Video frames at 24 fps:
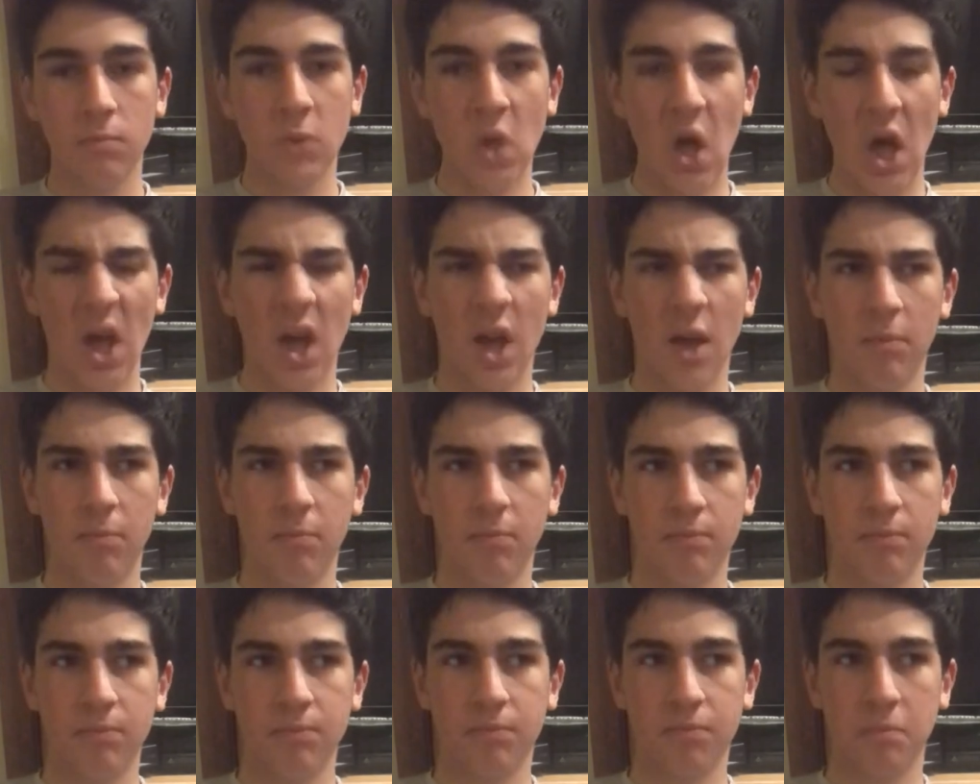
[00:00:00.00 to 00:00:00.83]
uh,
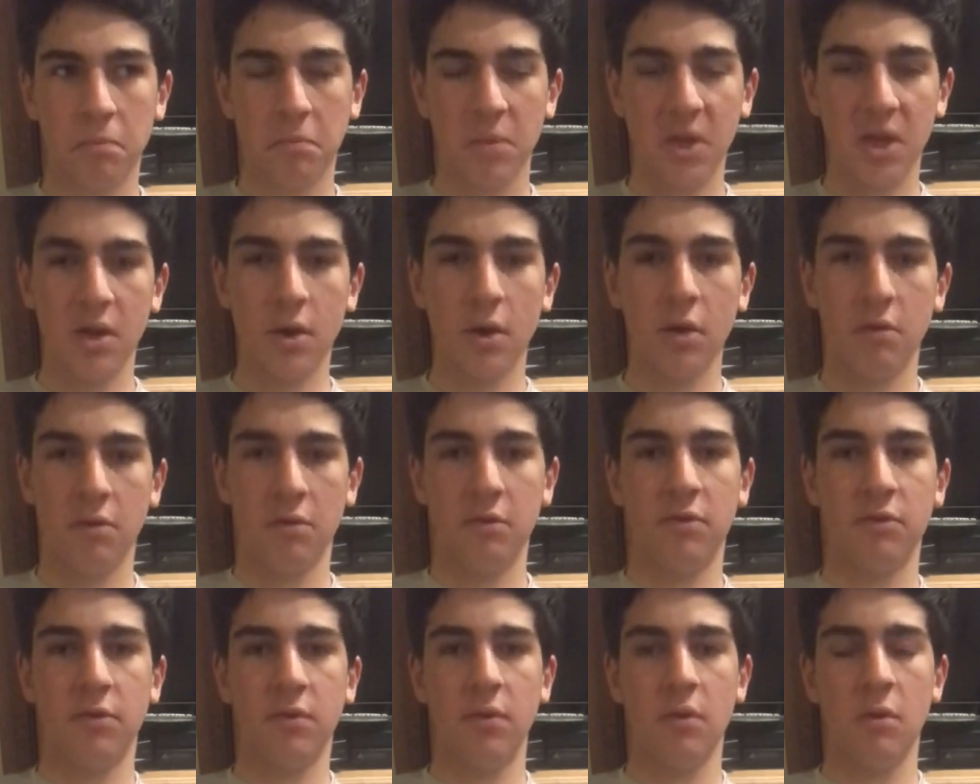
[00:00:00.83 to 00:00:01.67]

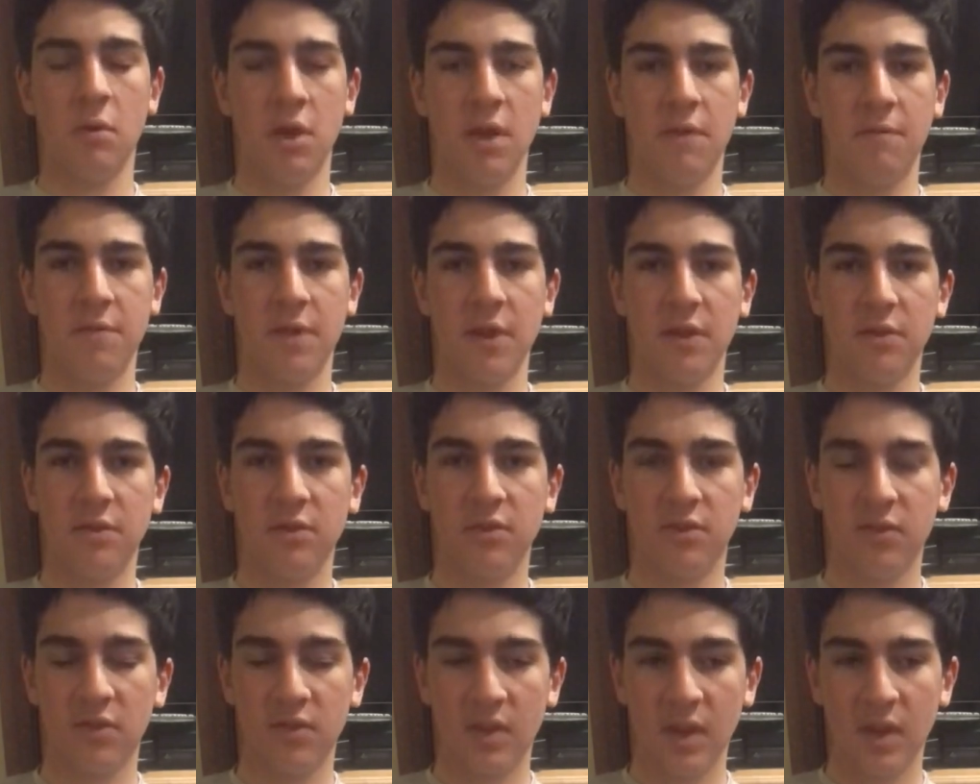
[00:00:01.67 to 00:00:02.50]
because if they
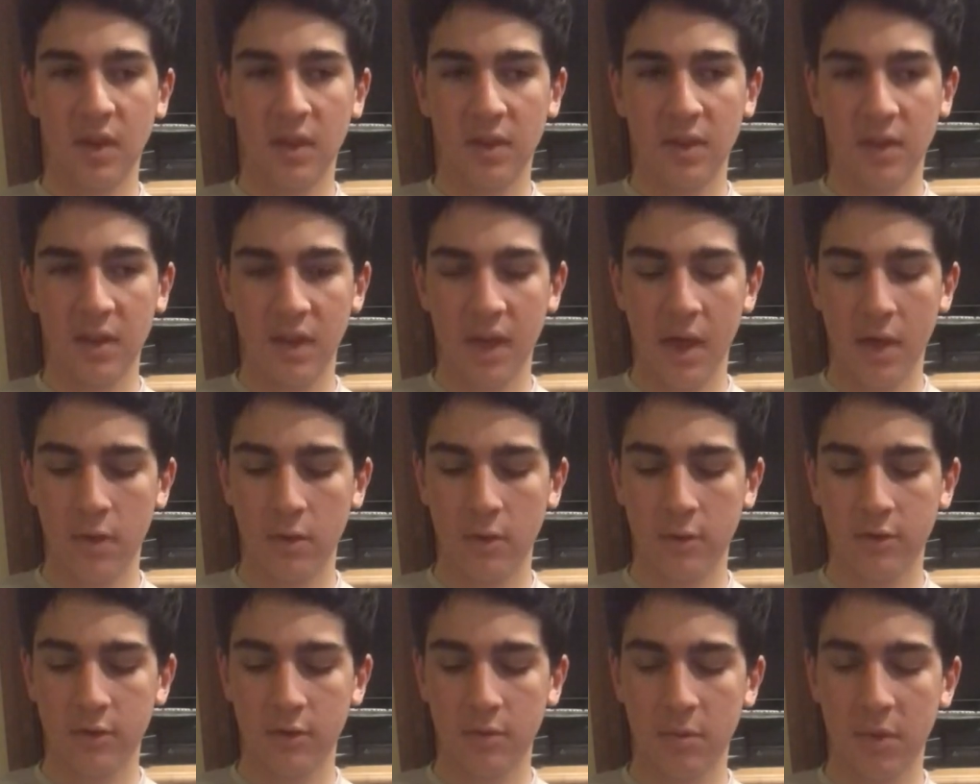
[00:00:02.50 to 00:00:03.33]
stick together
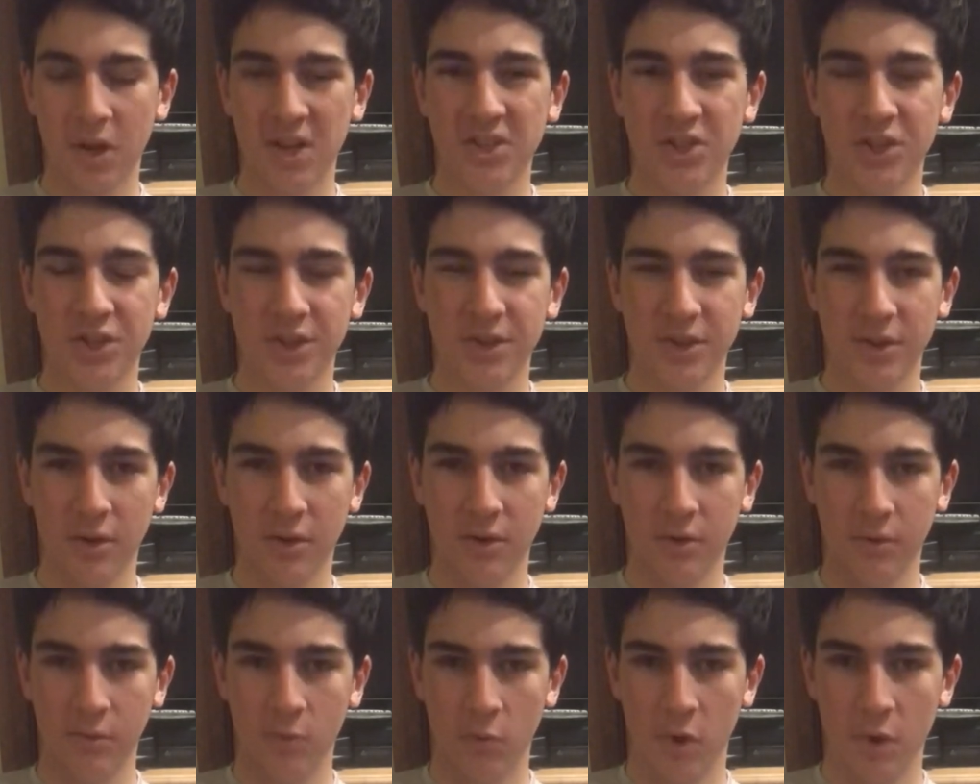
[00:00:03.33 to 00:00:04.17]
too much,
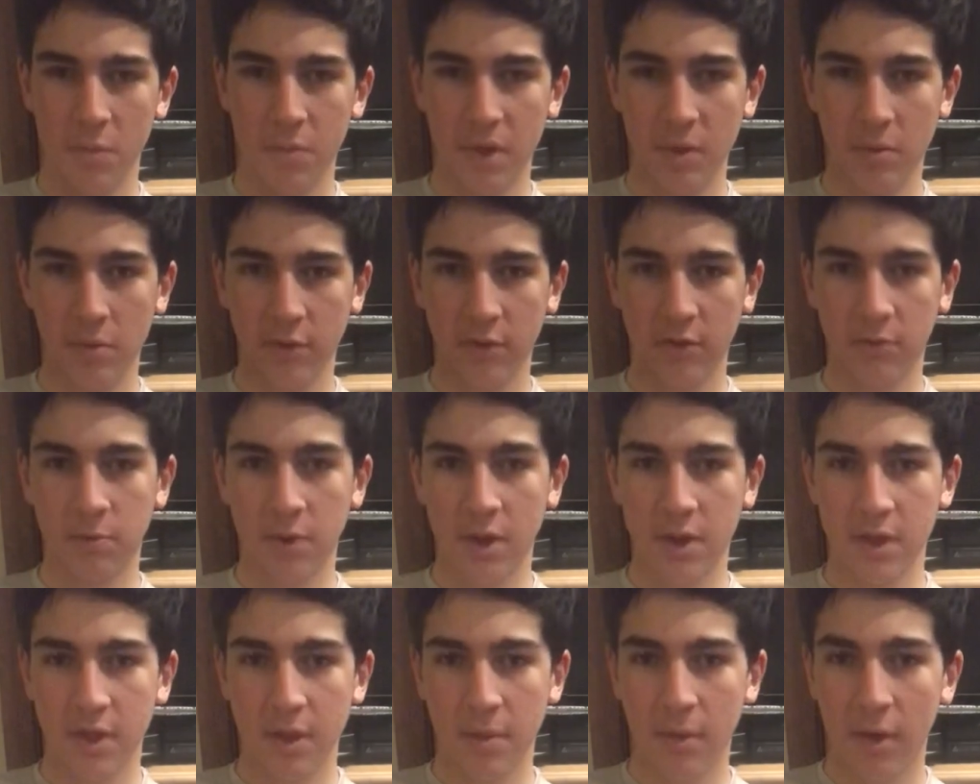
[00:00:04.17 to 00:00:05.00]
you won't be able to
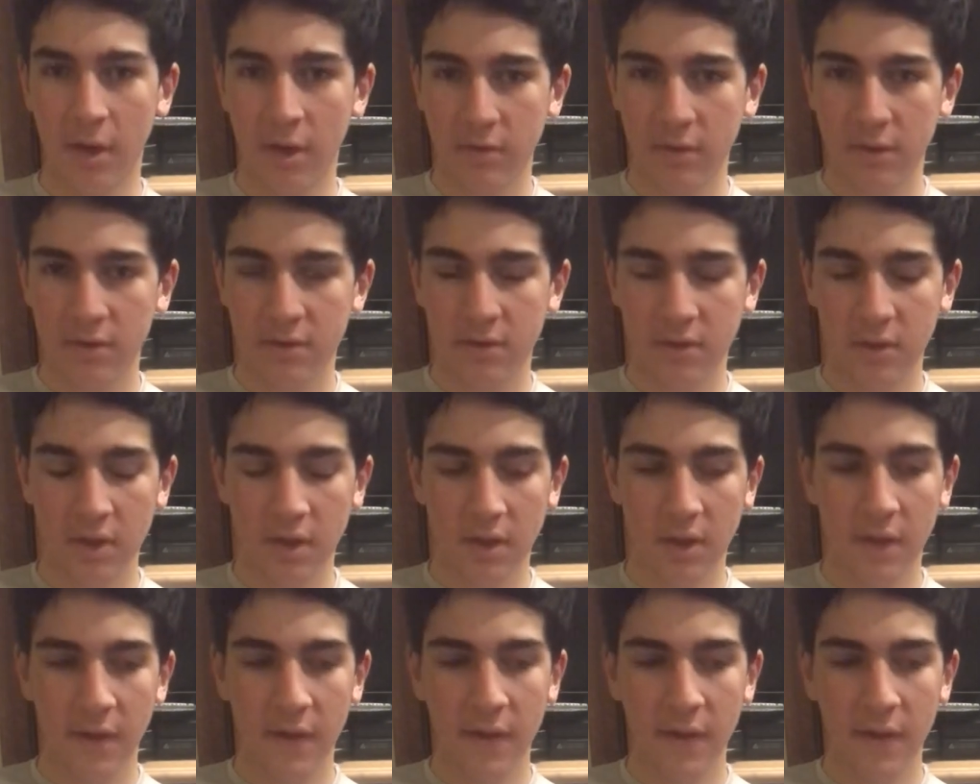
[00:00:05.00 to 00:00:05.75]
spread them, obviously.